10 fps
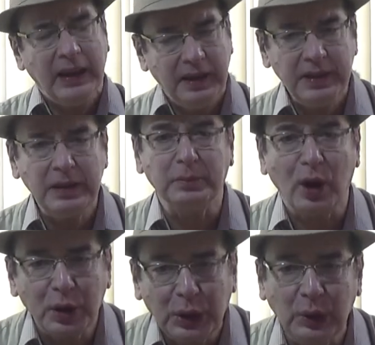Even the
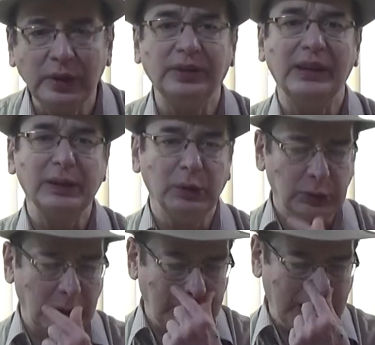modules that
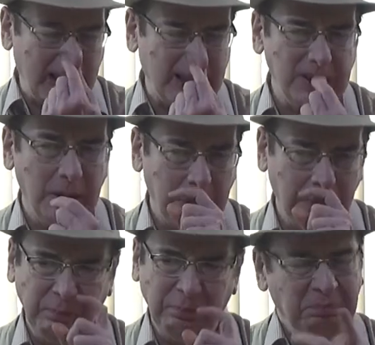you get
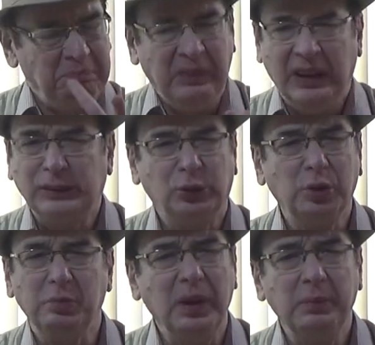
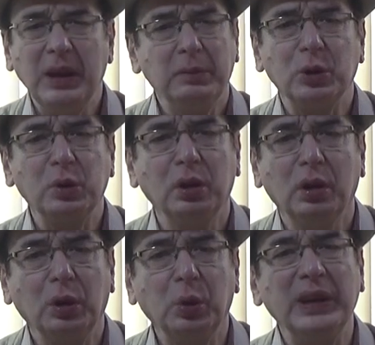took maybe about
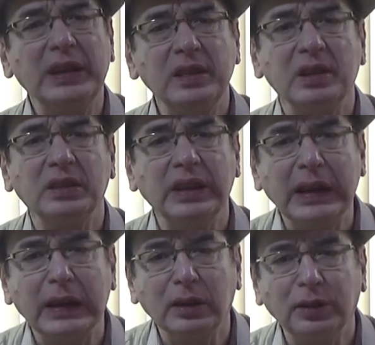20 30
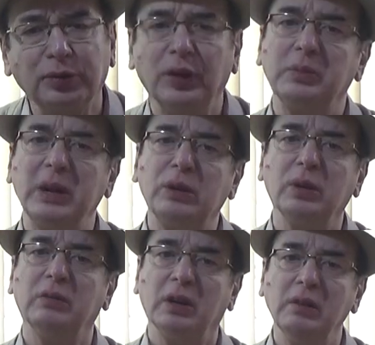years for me to
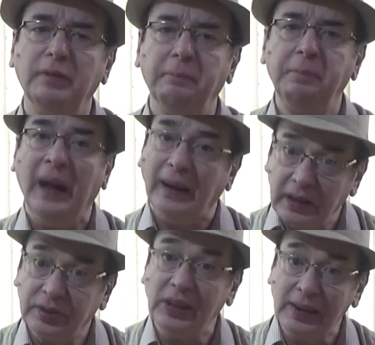evolve and
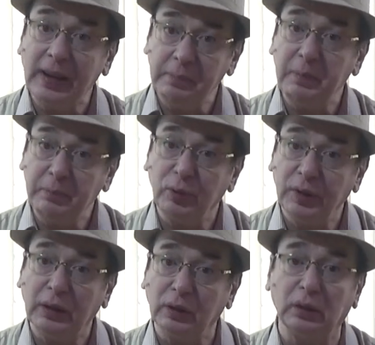I still keep
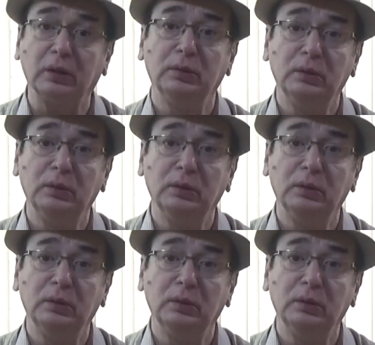improving on it.